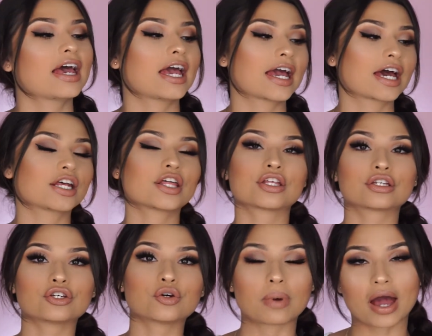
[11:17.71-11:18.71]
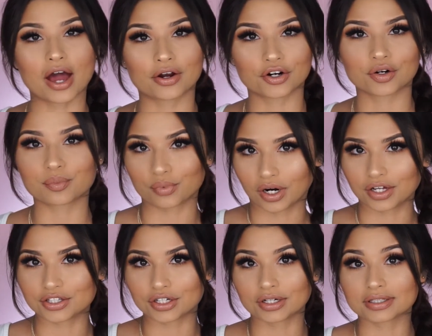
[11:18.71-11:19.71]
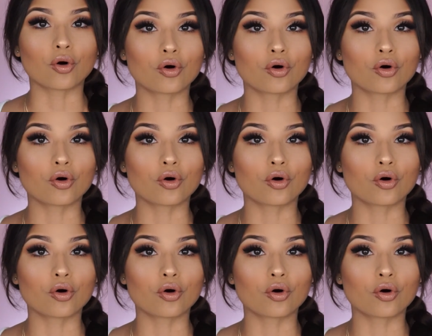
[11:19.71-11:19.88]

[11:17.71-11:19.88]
and the new powdered bronzers.